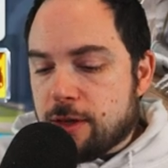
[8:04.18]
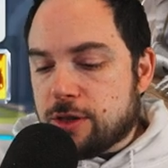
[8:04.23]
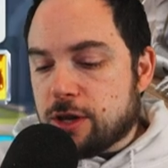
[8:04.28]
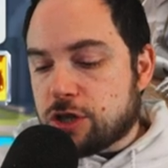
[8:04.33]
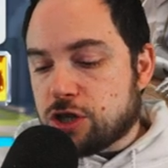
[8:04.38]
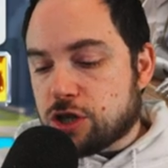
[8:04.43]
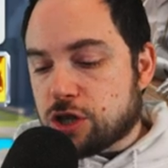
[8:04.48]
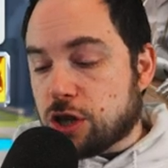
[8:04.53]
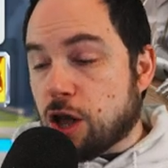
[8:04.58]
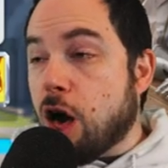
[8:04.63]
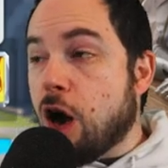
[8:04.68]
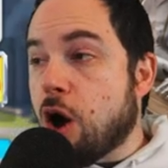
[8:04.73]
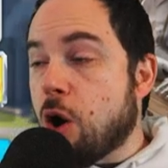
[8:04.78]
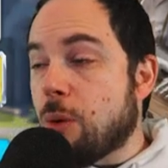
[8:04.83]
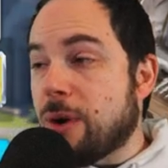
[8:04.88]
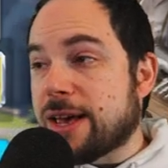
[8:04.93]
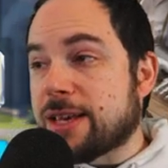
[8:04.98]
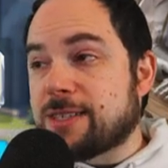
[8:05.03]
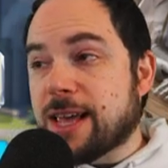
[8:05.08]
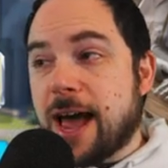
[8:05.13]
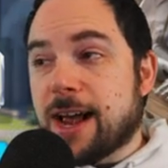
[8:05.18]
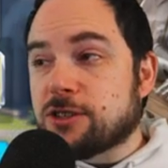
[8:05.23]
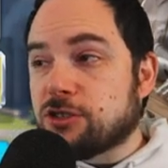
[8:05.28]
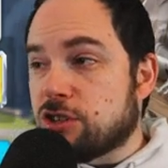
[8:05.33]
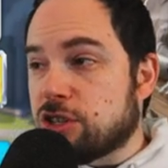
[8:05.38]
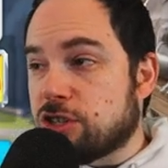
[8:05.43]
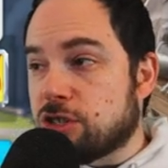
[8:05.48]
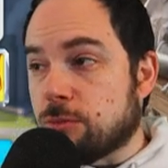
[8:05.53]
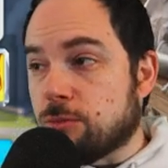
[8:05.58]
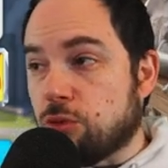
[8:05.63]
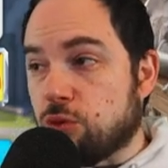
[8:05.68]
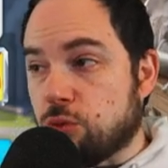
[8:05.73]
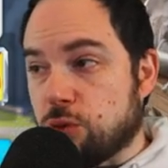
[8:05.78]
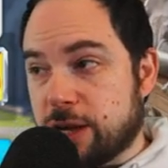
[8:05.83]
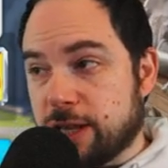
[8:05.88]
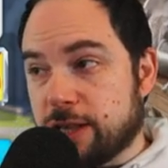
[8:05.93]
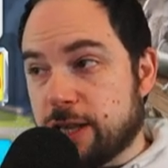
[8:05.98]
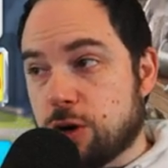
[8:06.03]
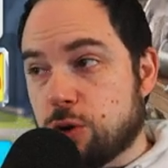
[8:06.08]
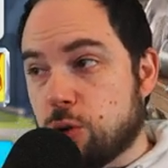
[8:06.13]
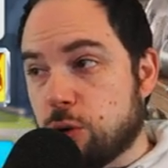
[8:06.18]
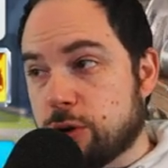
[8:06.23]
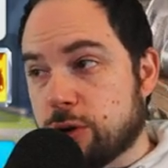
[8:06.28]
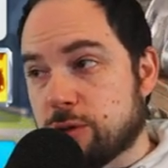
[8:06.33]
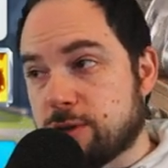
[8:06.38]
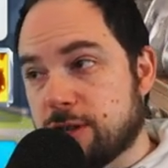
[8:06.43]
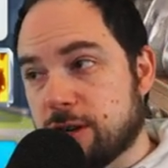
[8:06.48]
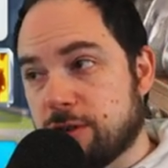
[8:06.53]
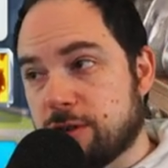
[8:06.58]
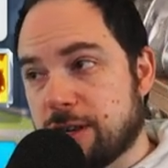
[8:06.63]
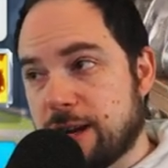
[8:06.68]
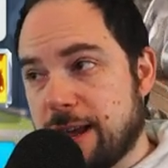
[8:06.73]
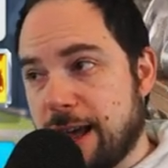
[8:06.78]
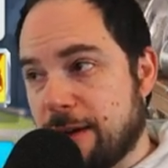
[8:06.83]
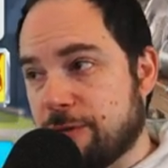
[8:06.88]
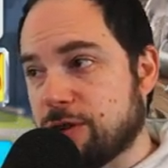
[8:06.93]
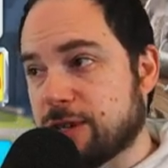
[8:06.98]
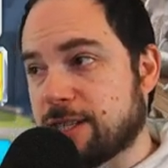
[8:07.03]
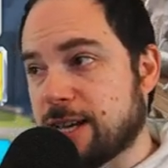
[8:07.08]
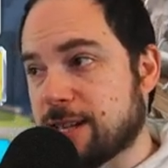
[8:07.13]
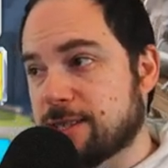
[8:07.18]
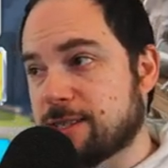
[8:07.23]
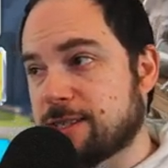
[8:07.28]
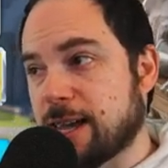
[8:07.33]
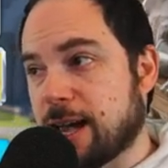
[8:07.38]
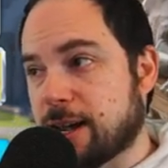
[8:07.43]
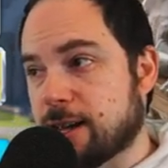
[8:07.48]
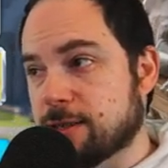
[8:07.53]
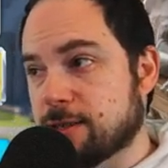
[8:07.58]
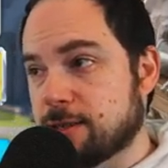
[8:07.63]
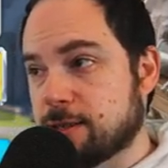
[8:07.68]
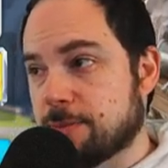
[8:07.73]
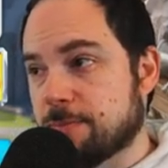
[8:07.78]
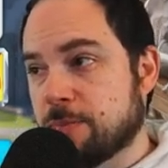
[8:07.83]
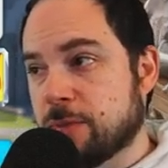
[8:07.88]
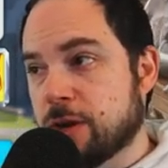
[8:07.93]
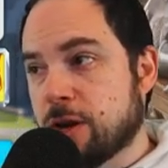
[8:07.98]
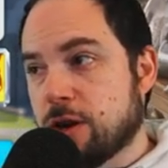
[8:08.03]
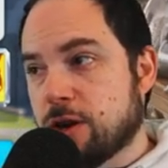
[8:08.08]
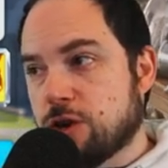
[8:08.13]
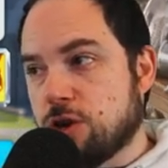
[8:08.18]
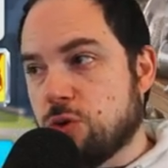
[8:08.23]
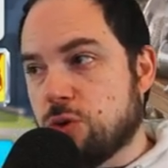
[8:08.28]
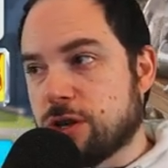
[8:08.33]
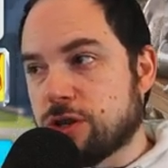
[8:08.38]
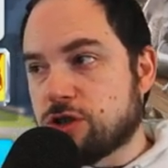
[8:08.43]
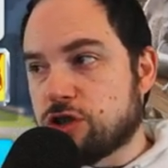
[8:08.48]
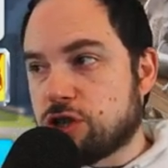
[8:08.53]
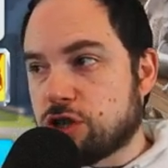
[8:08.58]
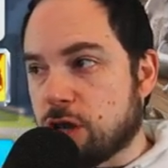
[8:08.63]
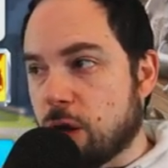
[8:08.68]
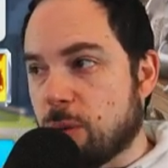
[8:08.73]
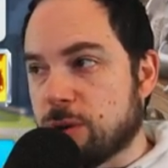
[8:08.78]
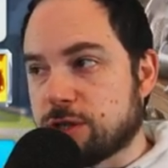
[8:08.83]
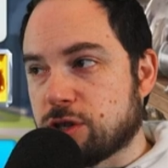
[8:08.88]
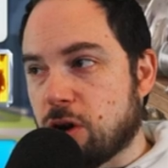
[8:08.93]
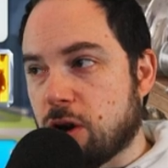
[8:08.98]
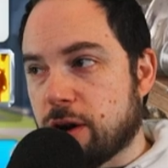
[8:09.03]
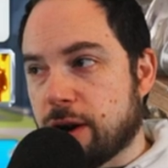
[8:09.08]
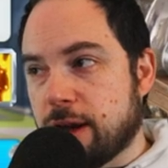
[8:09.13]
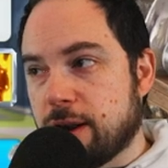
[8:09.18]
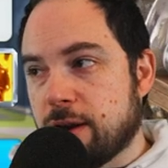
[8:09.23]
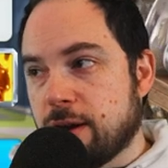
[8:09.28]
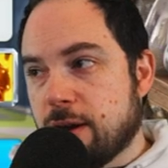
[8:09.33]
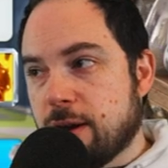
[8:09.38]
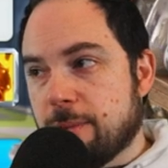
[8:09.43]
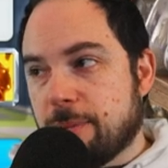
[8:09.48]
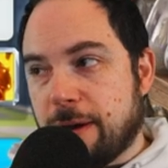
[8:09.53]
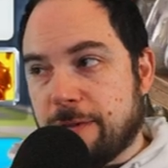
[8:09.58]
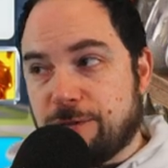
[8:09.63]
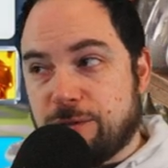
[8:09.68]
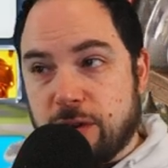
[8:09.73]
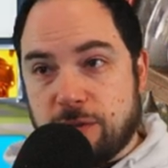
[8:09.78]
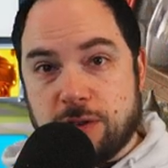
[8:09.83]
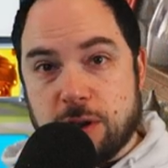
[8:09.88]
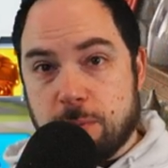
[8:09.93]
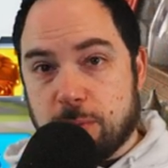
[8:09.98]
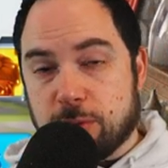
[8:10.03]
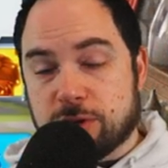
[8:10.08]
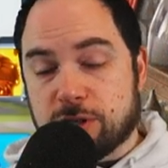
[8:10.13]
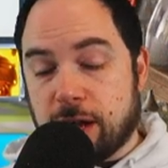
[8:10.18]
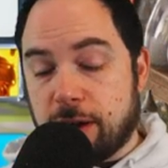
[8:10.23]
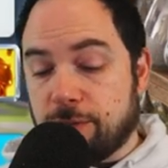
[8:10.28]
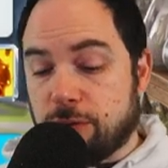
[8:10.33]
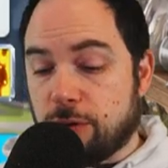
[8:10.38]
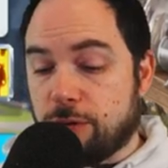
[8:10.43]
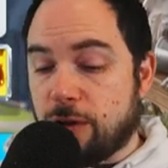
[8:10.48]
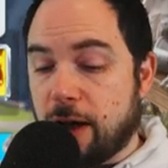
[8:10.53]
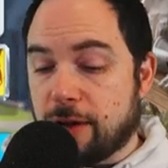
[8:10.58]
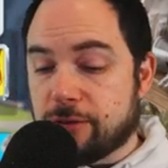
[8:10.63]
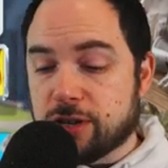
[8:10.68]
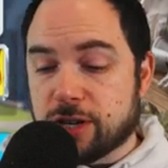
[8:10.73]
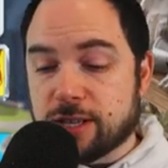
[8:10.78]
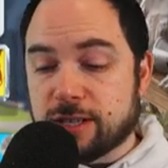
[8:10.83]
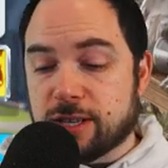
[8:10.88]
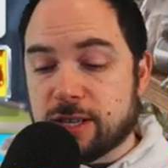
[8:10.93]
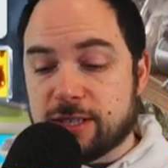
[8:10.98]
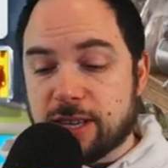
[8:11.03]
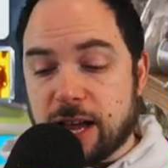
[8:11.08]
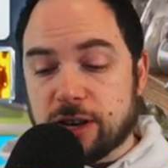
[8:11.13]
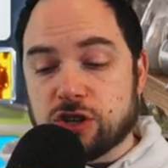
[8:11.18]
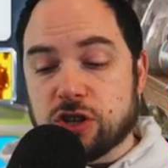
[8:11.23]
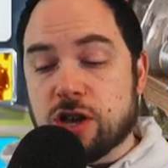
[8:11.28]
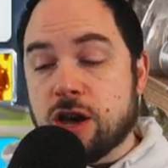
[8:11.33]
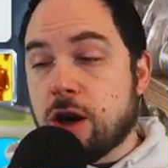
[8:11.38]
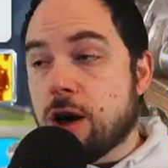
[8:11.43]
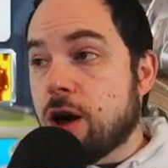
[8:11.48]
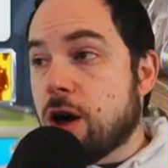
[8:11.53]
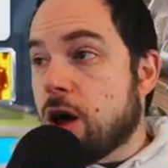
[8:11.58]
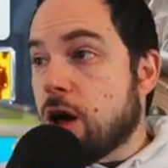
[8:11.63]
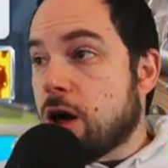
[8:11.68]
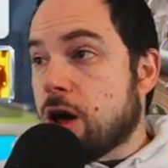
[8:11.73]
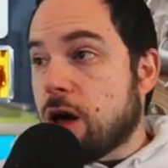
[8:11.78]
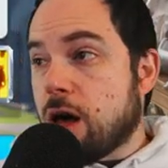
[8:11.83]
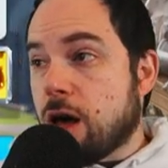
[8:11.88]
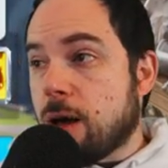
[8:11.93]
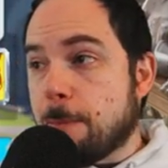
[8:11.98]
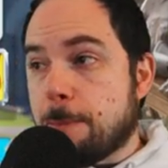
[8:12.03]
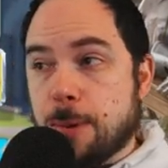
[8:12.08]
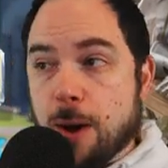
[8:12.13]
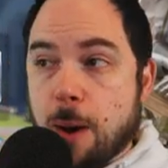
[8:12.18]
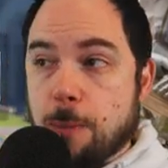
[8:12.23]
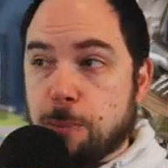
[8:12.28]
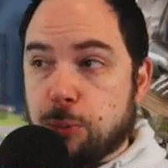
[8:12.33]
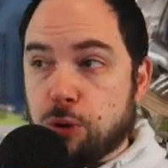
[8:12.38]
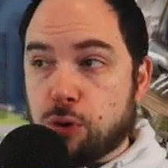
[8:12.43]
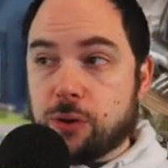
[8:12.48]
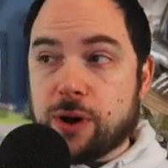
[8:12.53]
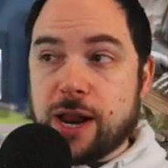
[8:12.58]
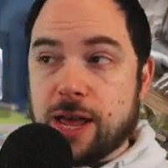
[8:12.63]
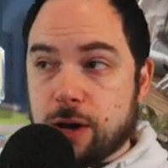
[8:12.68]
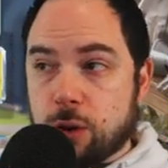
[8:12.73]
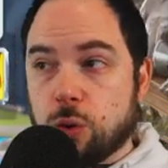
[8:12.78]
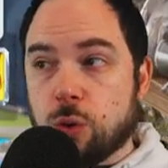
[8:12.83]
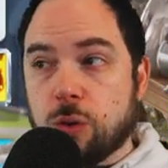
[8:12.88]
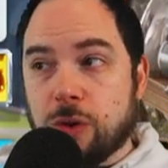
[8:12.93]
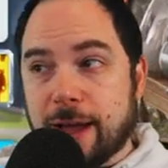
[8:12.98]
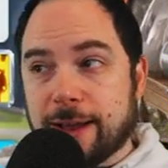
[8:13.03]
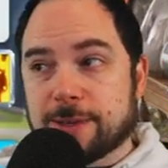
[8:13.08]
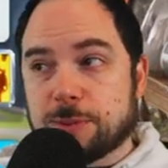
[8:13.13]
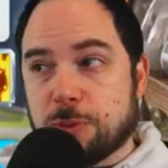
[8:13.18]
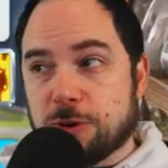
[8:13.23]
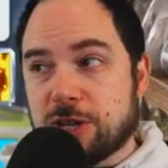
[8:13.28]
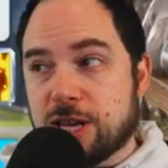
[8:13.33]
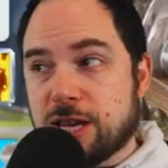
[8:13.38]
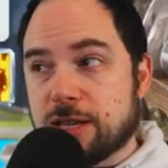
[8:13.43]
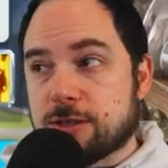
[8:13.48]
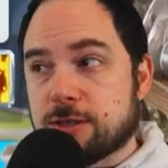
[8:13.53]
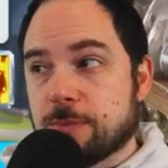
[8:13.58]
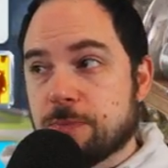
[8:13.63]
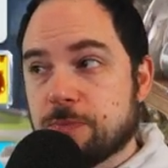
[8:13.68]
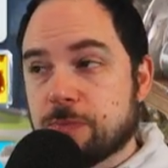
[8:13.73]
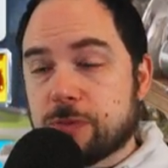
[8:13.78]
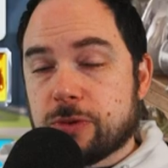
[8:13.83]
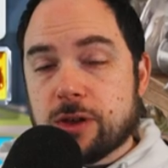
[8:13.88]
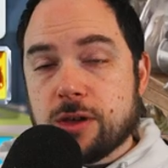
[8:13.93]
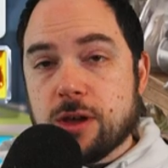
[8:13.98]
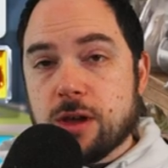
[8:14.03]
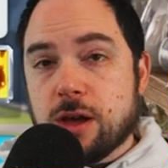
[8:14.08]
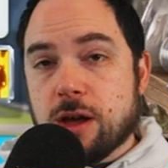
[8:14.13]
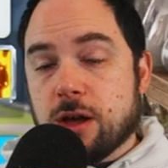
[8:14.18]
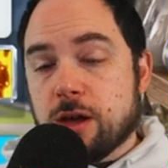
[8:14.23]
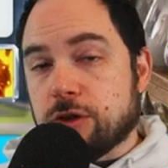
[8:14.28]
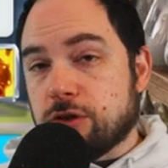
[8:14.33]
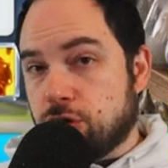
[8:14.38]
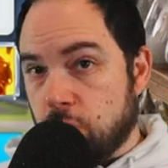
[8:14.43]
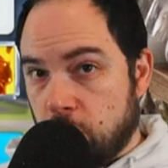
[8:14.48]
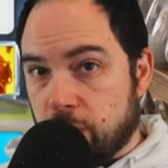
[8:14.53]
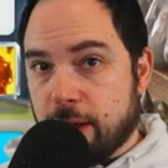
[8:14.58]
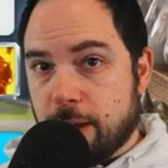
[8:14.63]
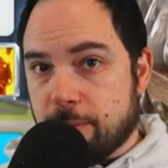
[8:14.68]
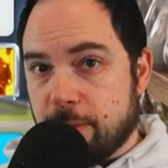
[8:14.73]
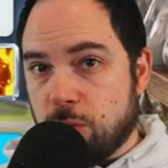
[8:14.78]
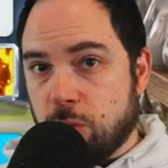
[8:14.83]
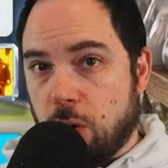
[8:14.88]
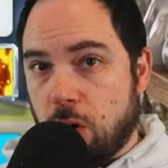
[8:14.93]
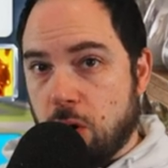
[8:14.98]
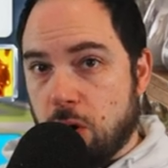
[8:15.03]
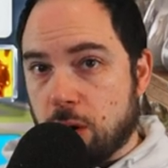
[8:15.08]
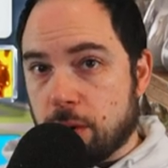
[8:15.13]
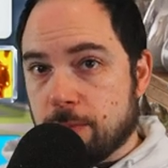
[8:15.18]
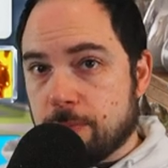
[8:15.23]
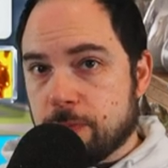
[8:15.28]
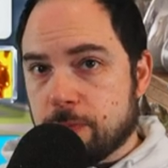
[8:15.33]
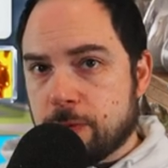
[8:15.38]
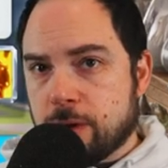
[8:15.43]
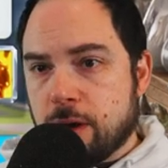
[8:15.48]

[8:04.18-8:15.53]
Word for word: The slow is actually some really cool utility every 10 seconds. You can slow a target by 50% for five seconds. It's actually a pretty cool expertise. Don't get me wrong.